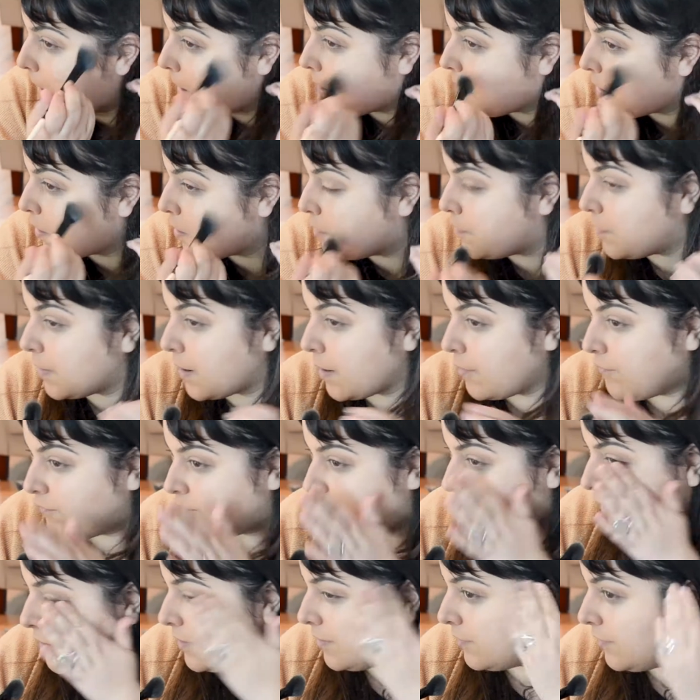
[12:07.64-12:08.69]
I know you've become
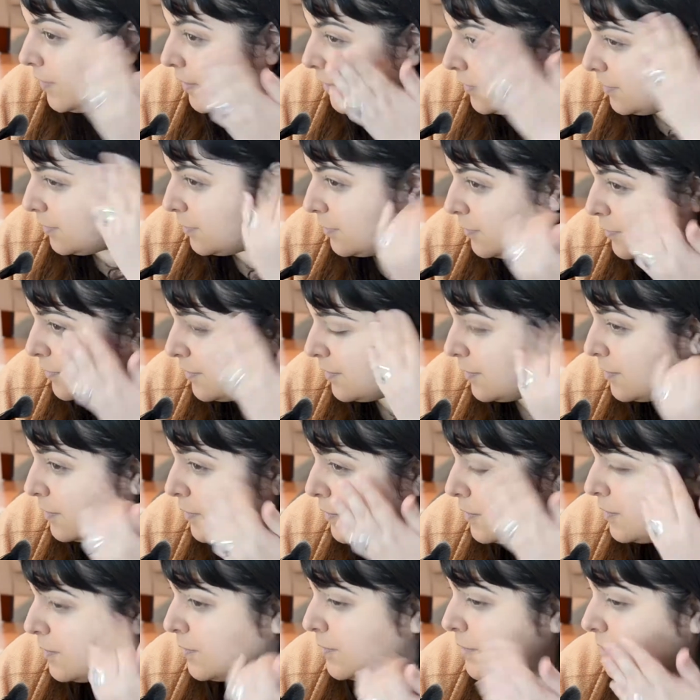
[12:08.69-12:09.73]
fond of it.
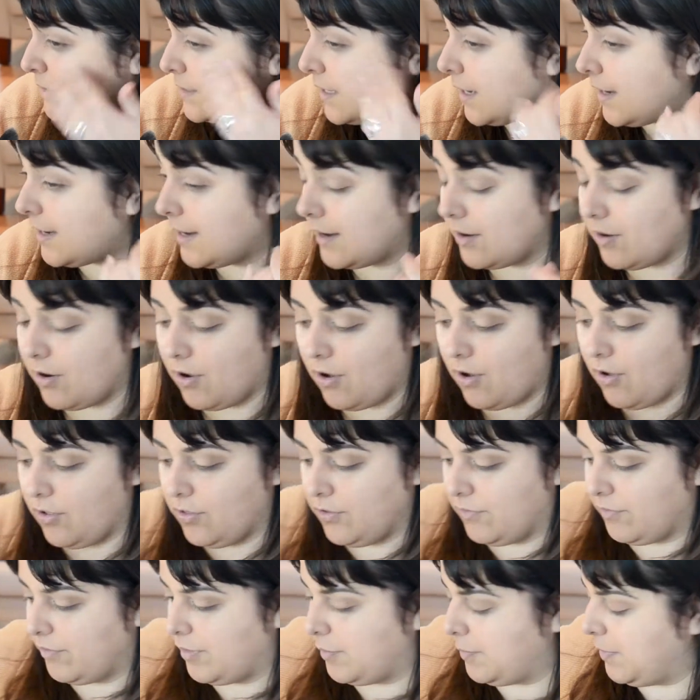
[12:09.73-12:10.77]
Just getting it
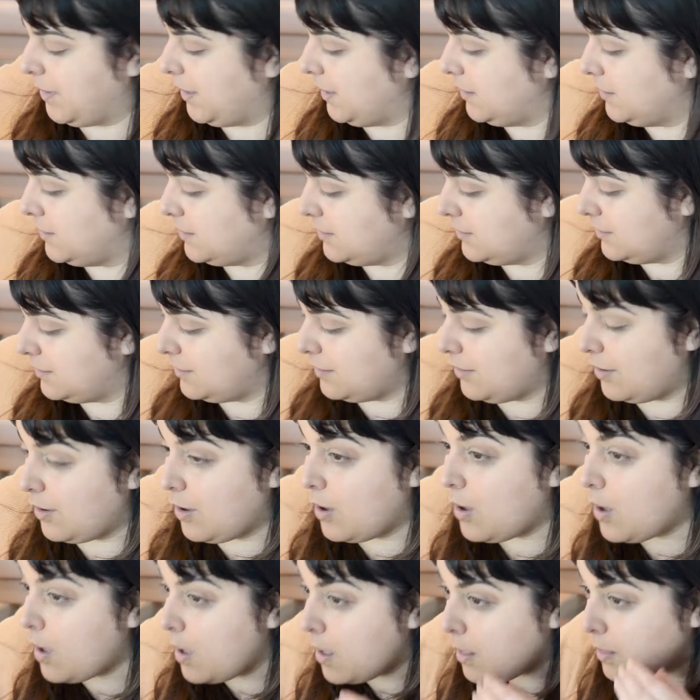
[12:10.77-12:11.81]
all over the place,
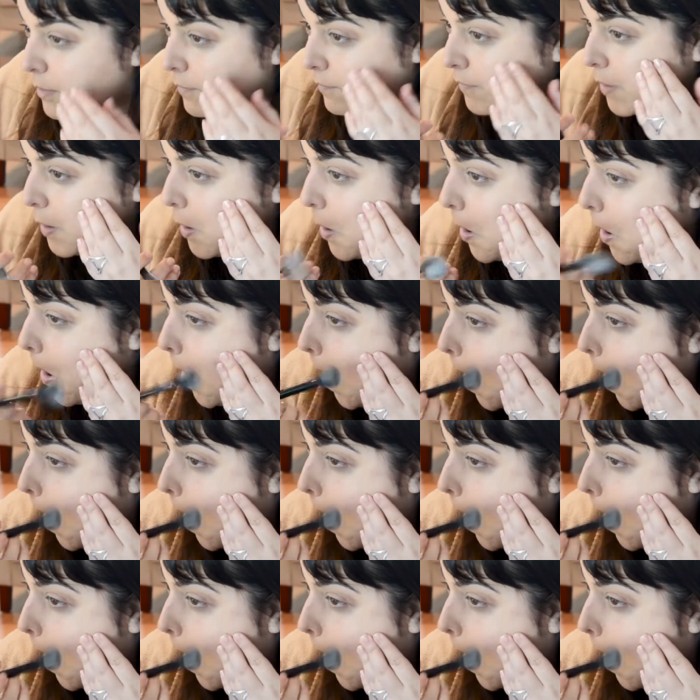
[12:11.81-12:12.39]
all over.